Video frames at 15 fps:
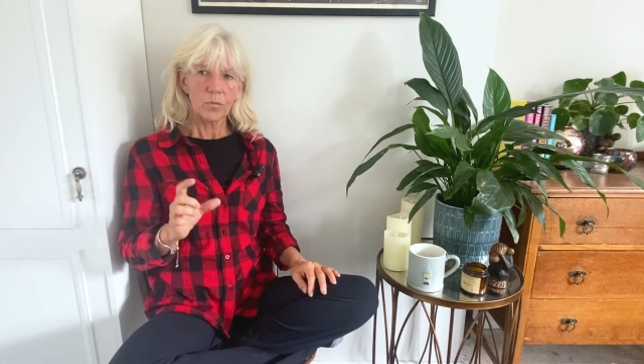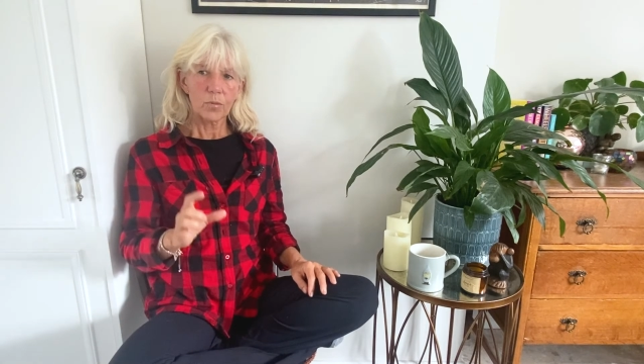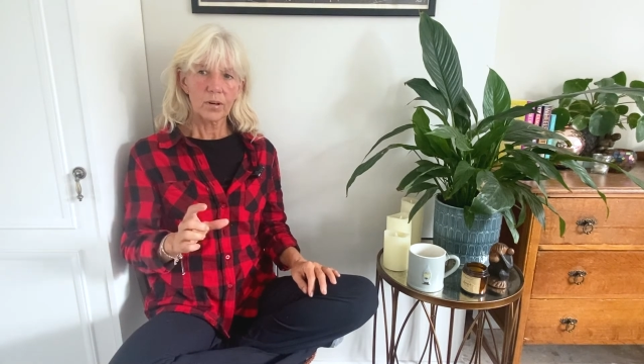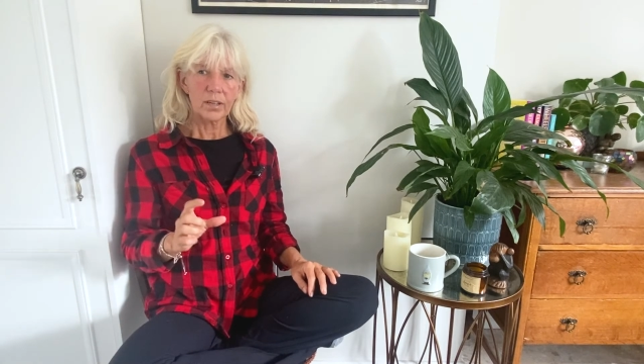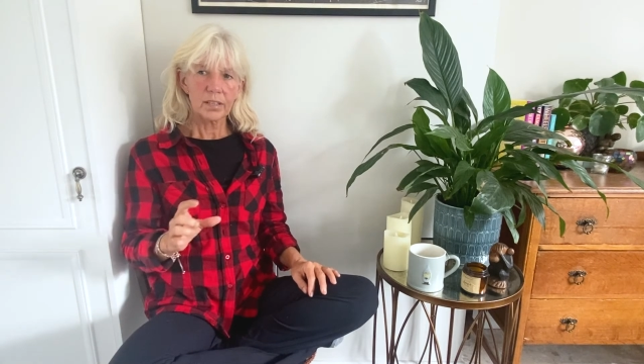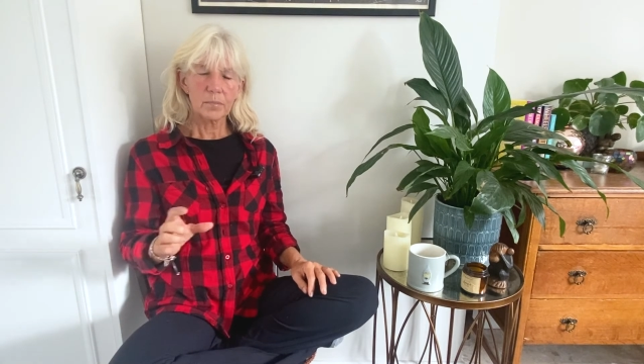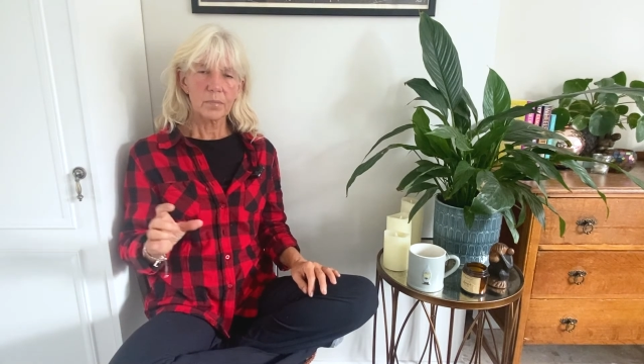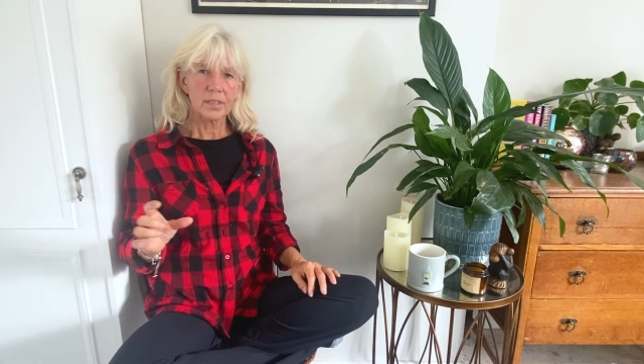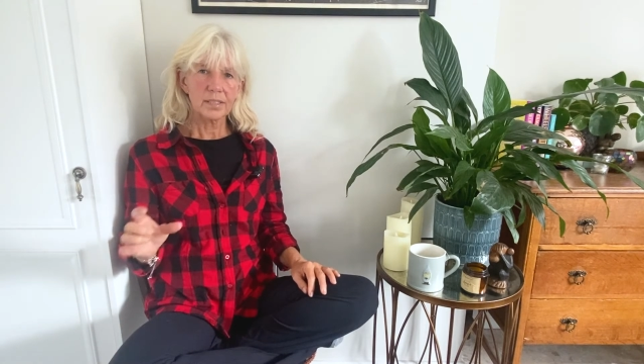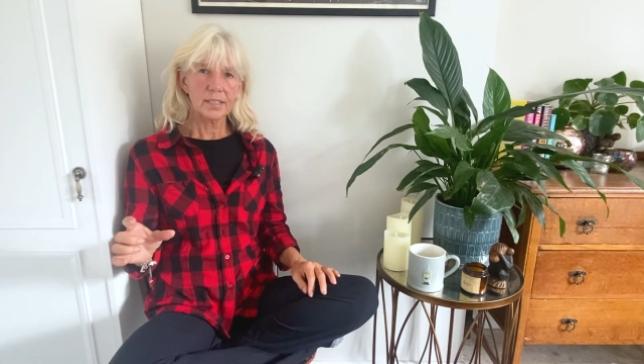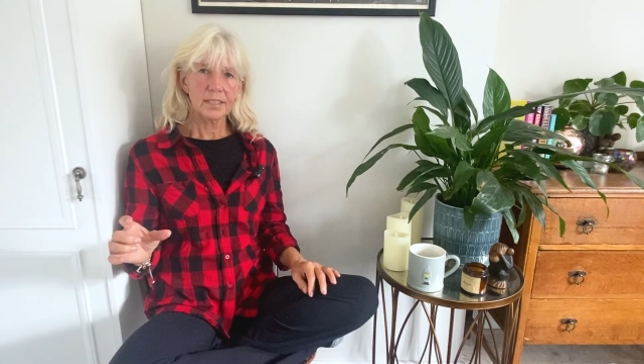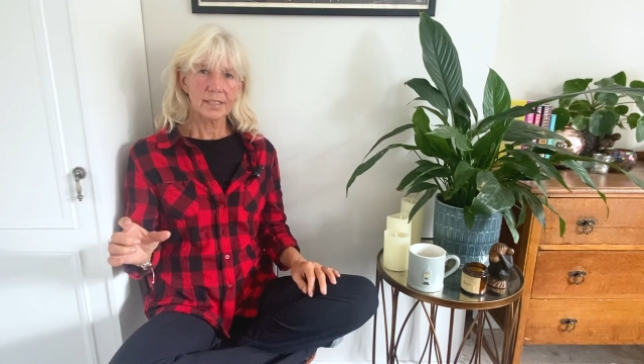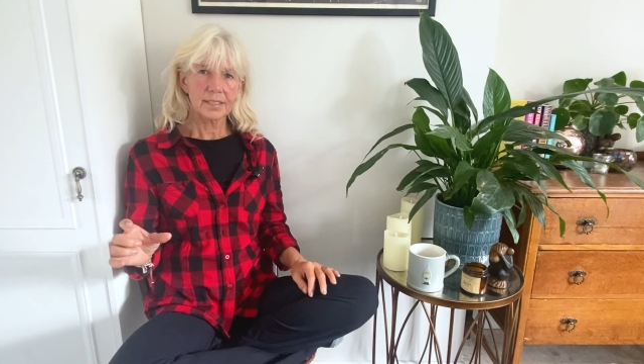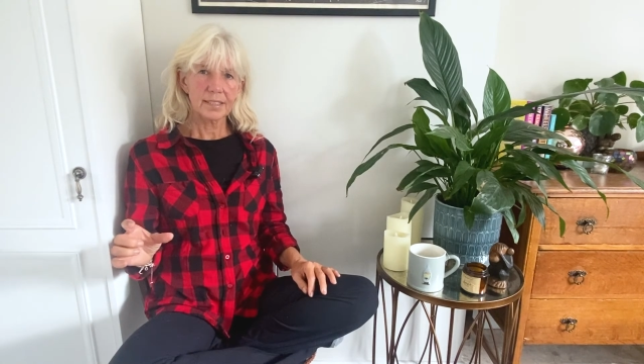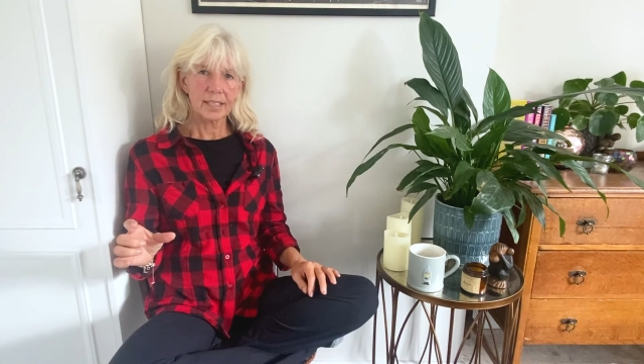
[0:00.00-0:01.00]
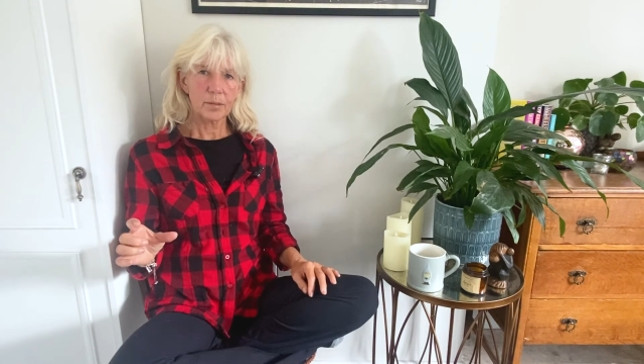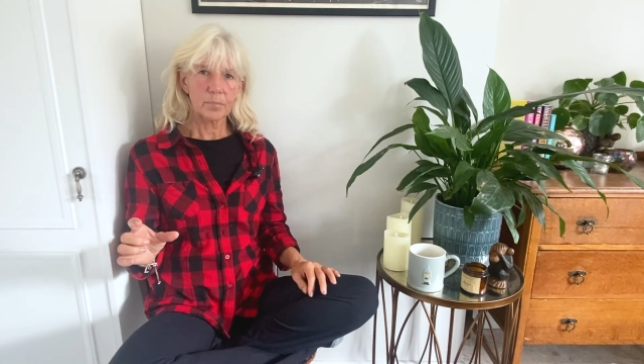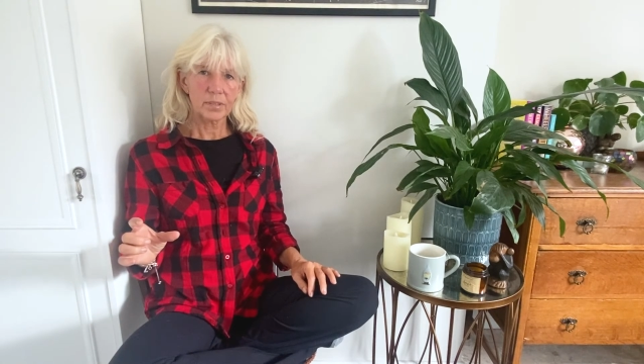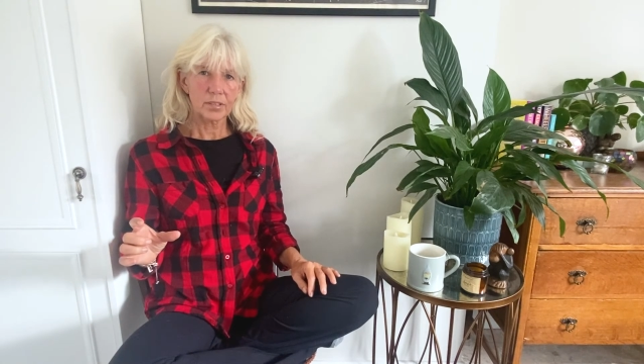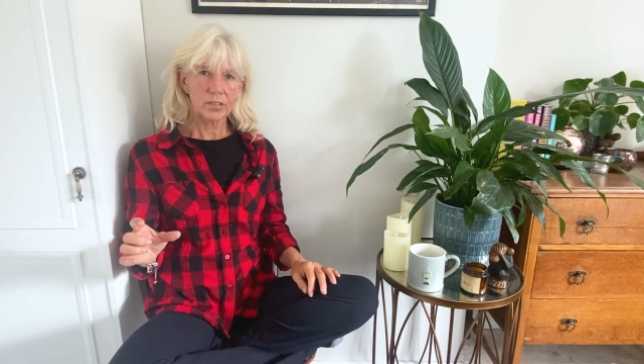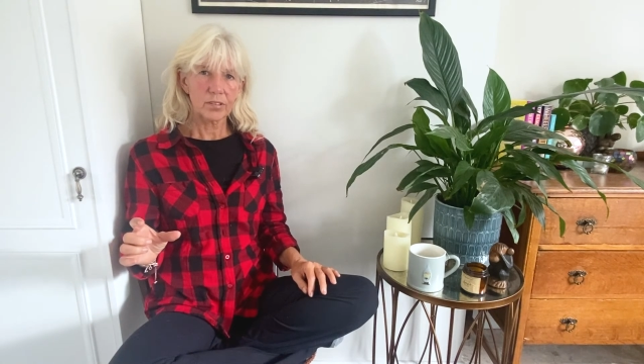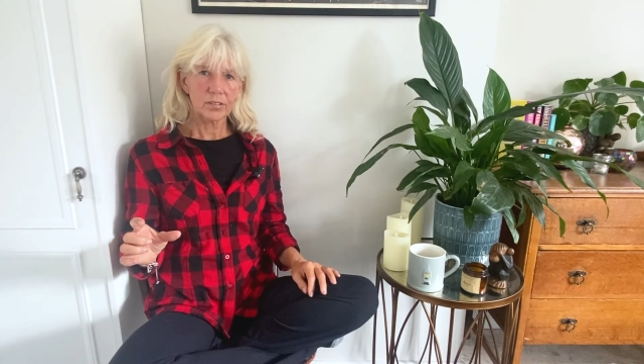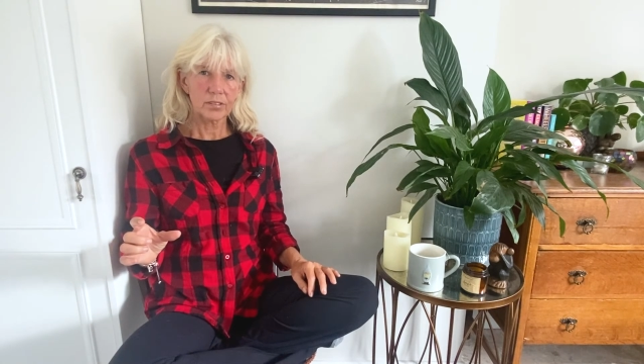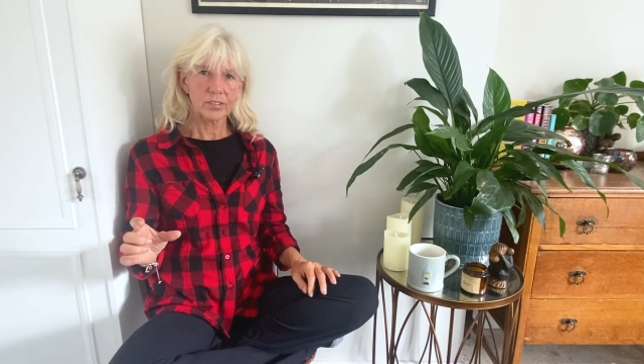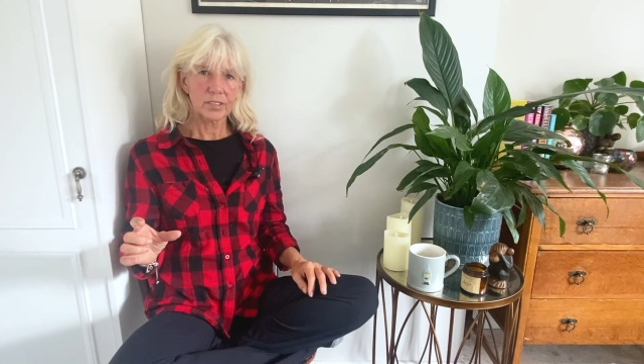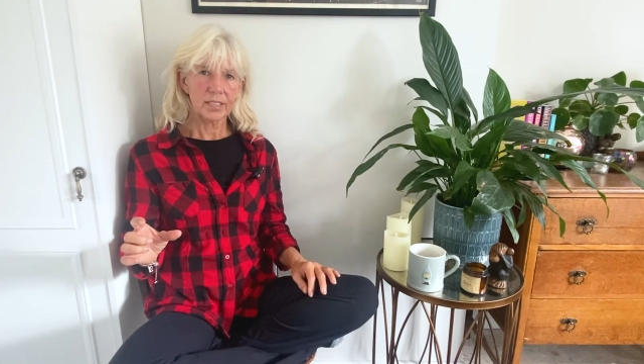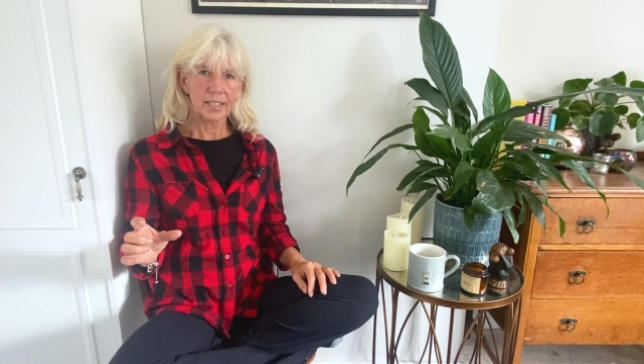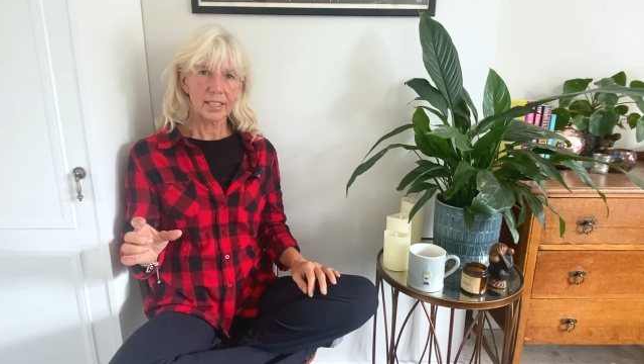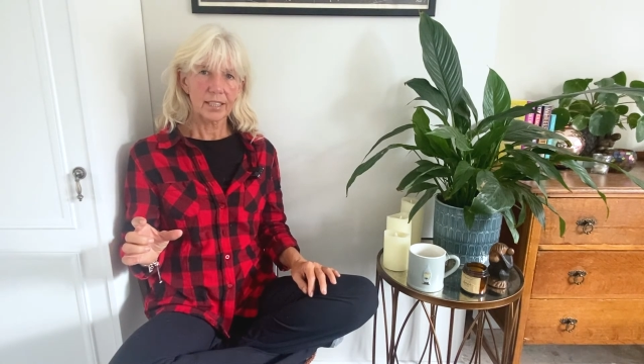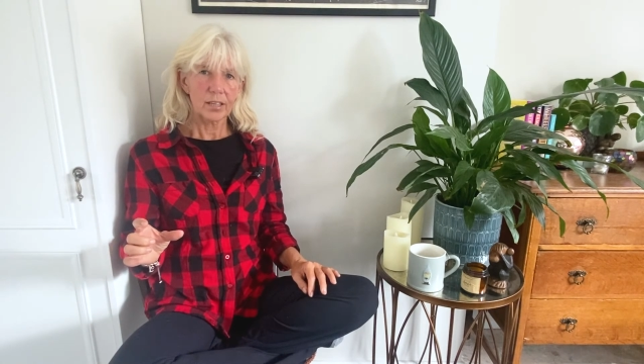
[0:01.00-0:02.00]
why am I
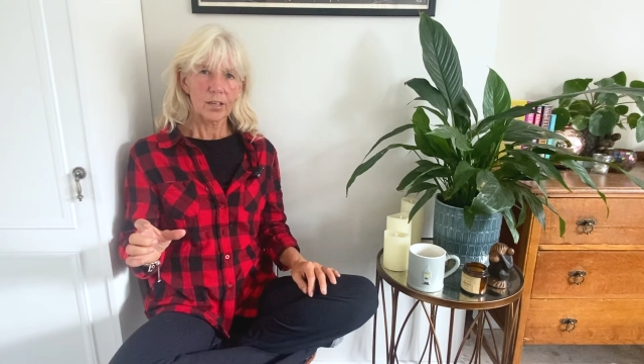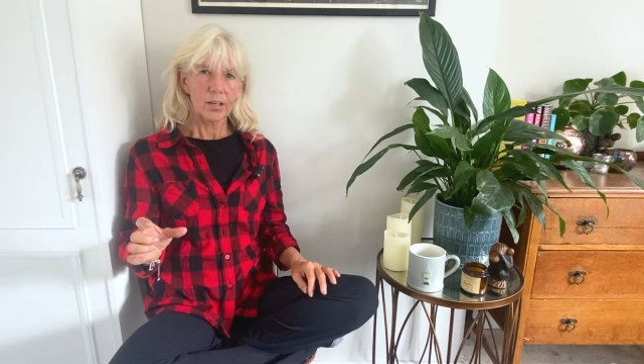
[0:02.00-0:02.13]
sabotaging?